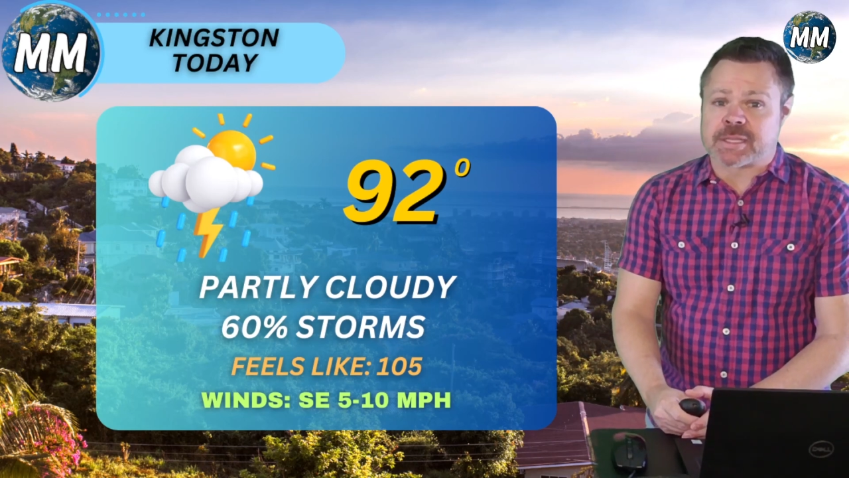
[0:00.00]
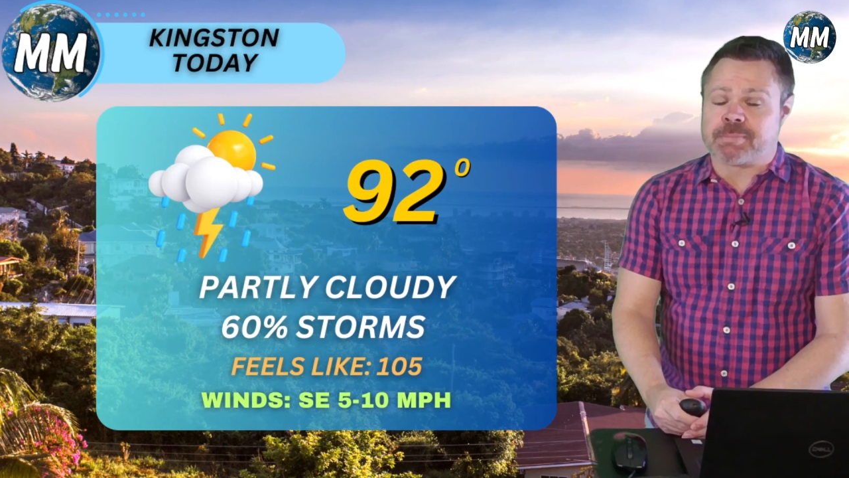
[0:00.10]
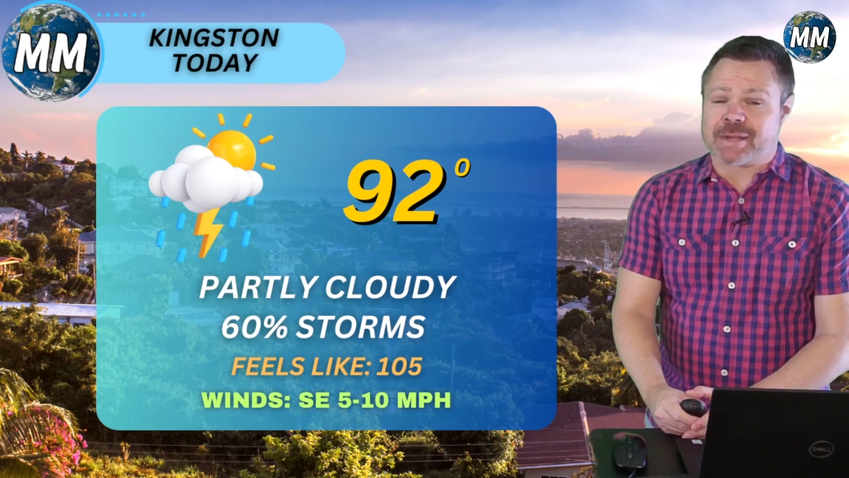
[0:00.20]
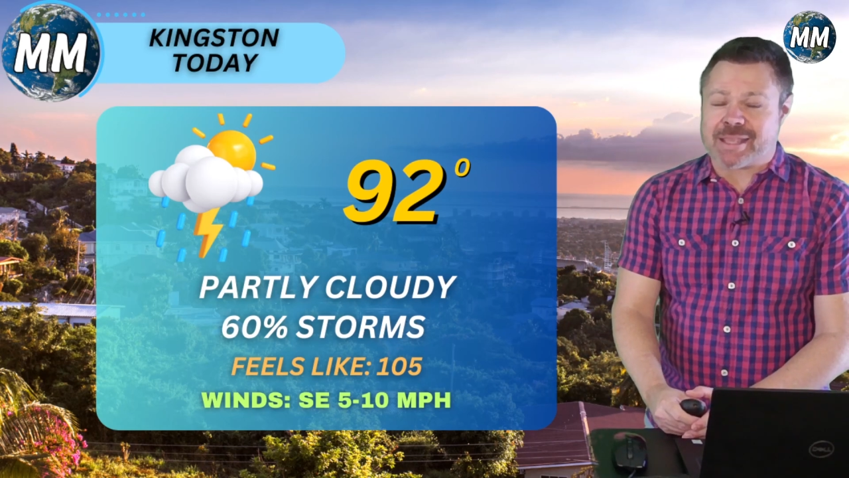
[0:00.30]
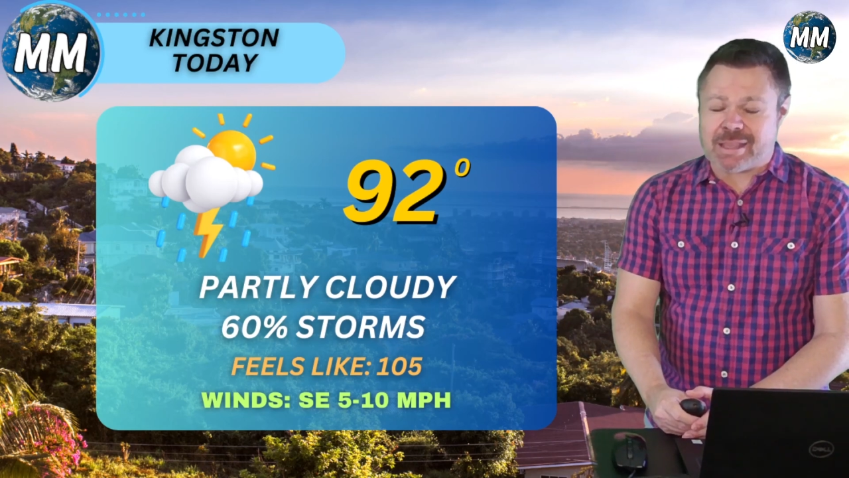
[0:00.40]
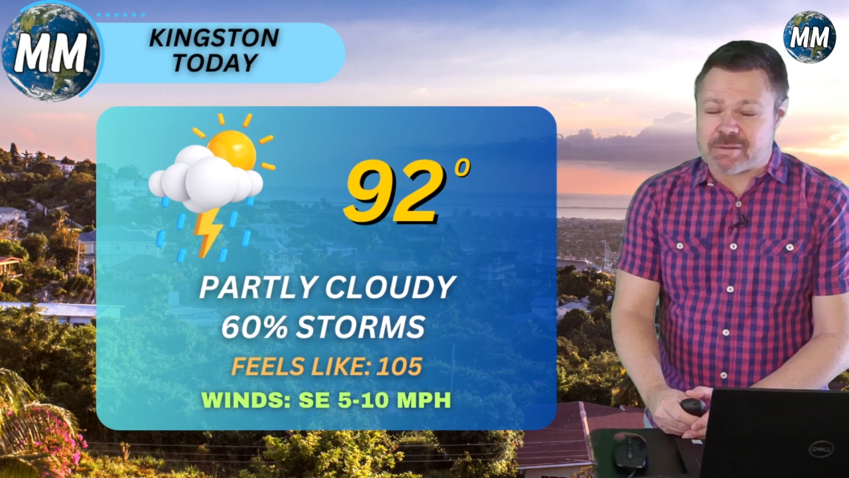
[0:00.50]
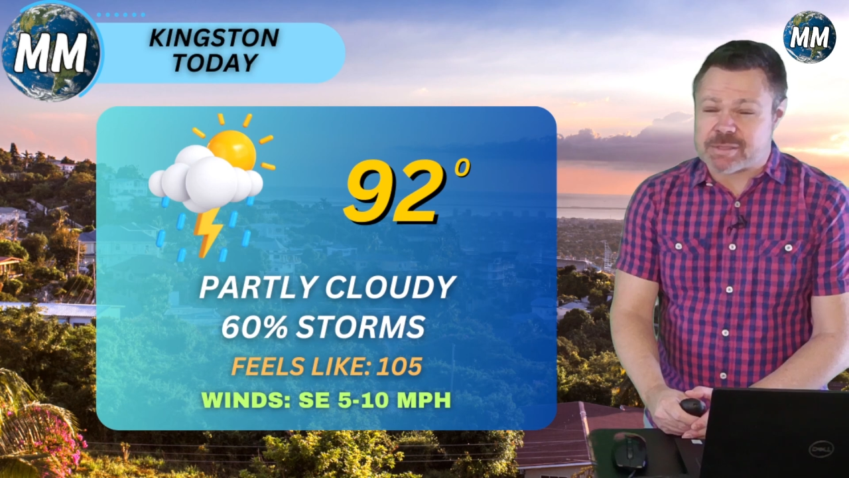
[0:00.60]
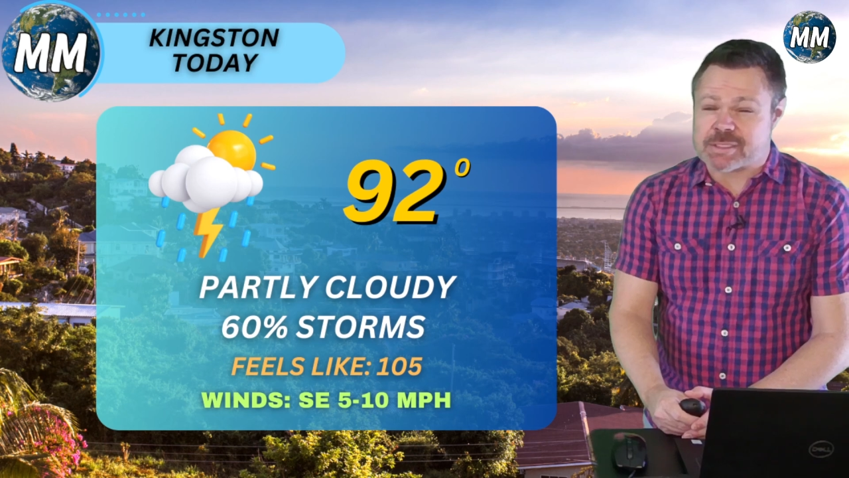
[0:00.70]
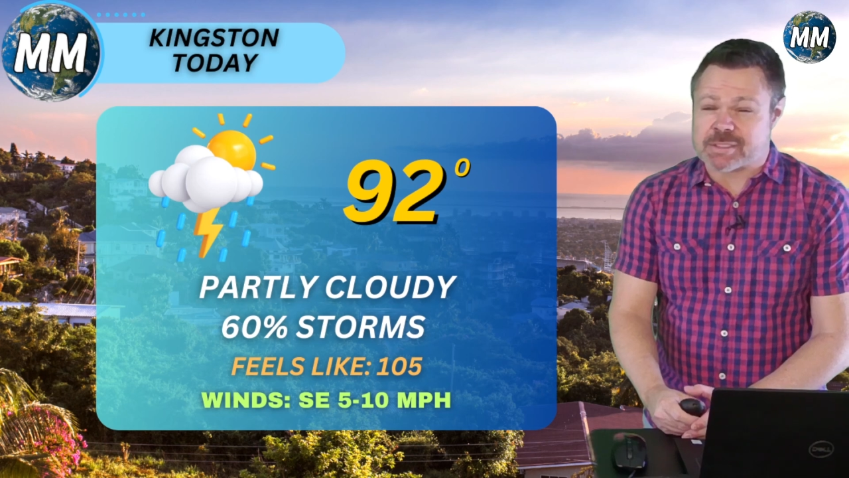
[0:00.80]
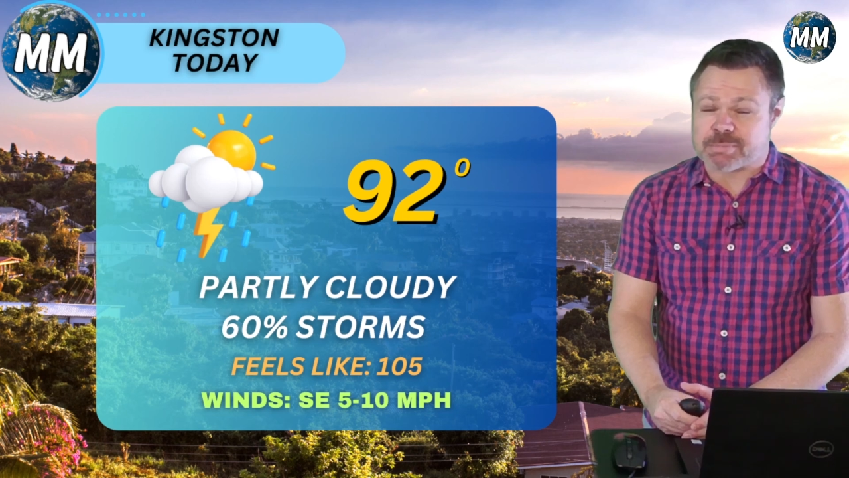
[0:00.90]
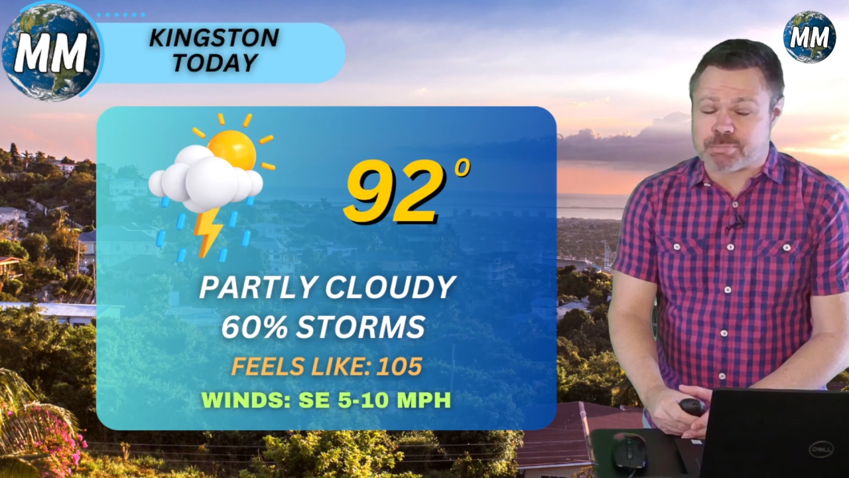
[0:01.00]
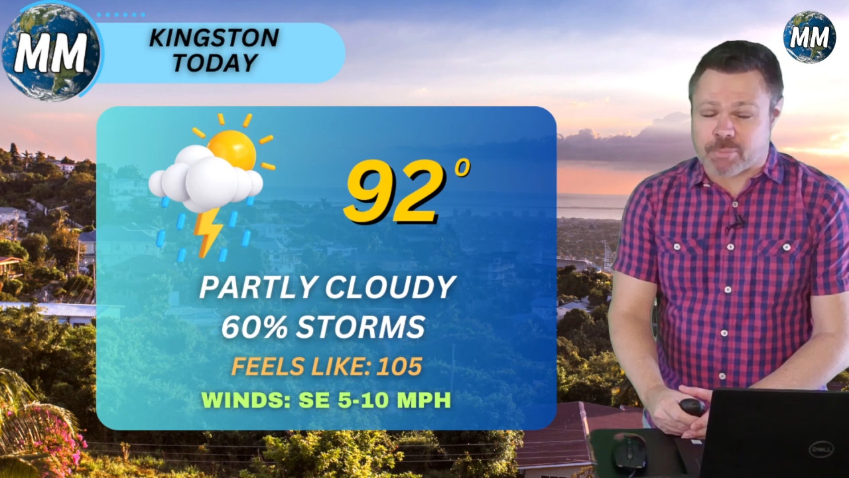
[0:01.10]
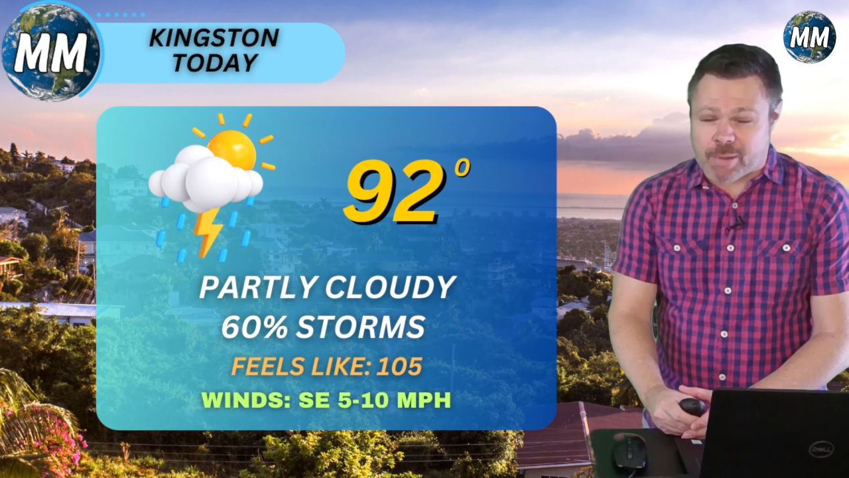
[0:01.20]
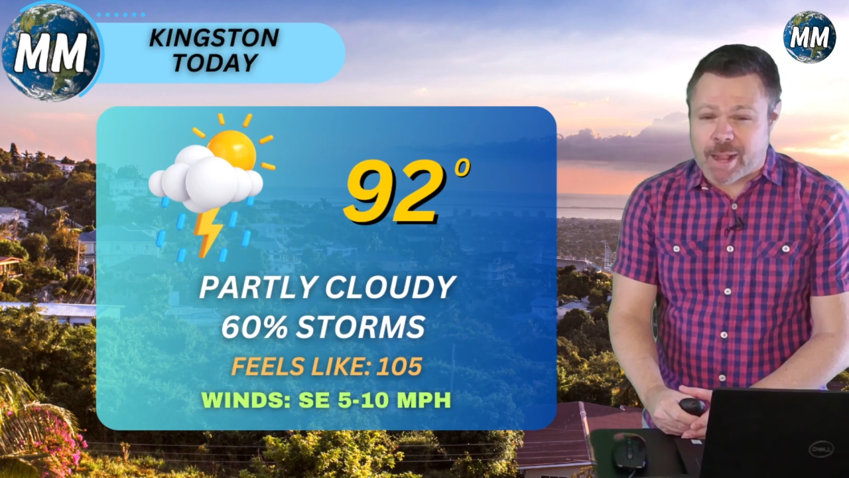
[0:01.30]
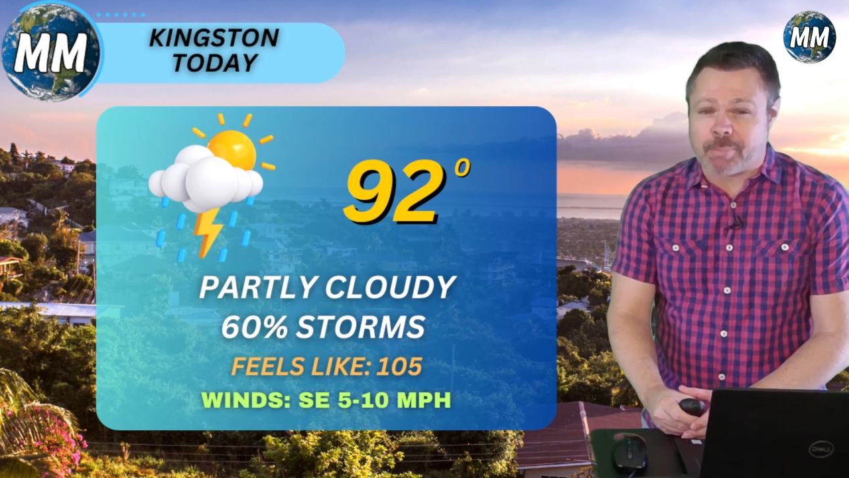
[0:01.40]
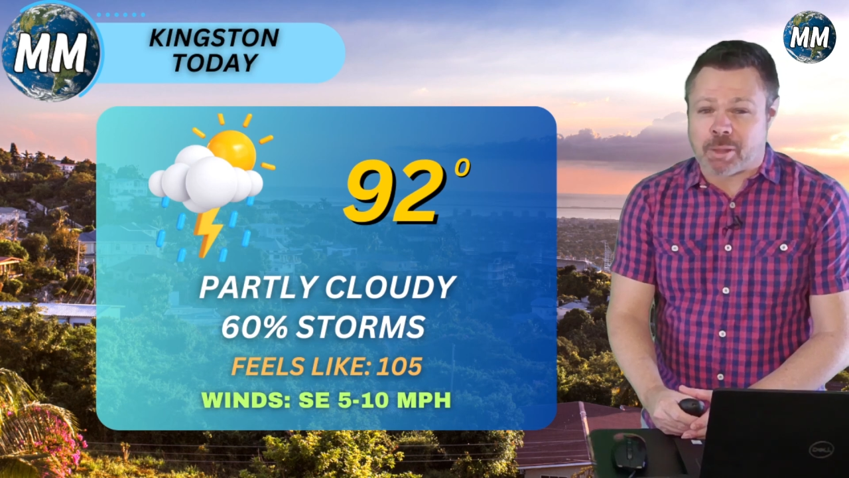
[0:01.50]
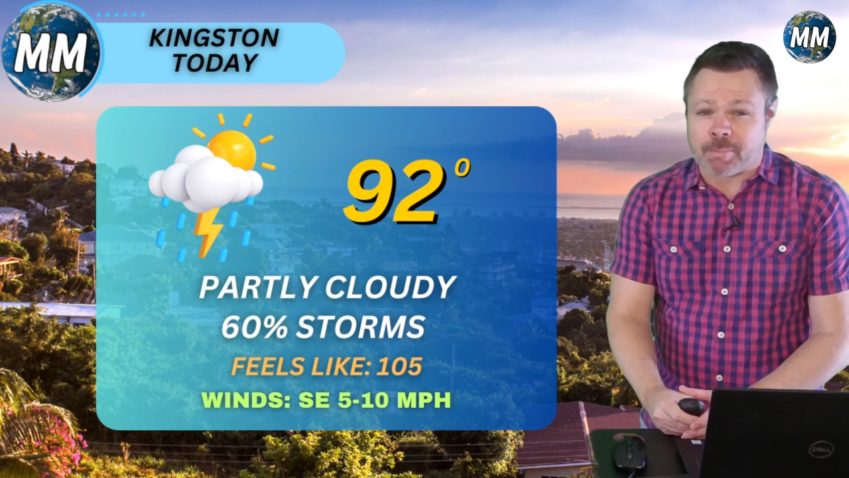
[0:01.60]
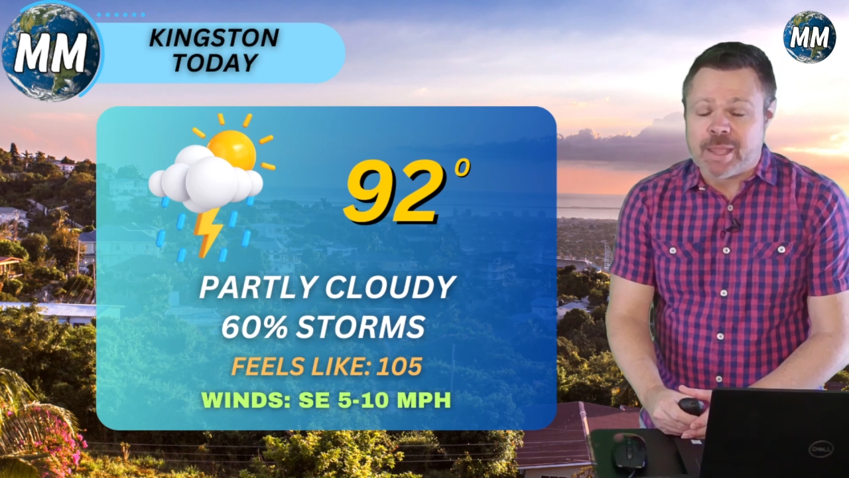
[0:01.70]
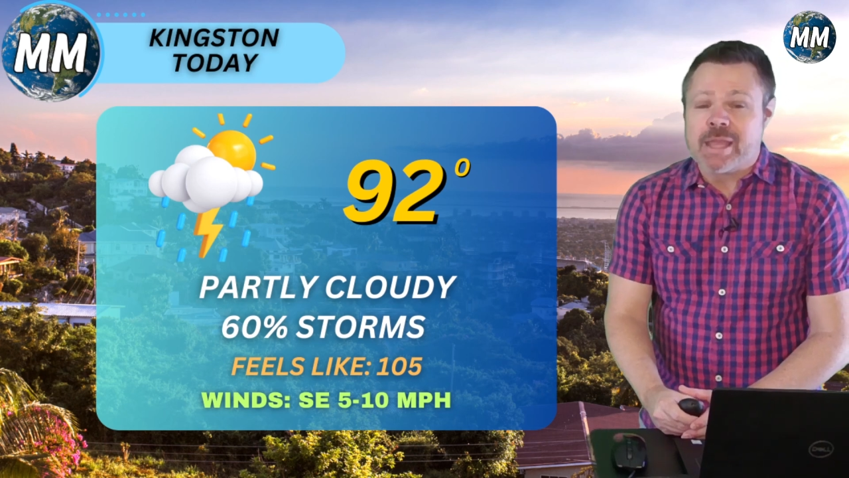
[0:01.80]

But here's the problem.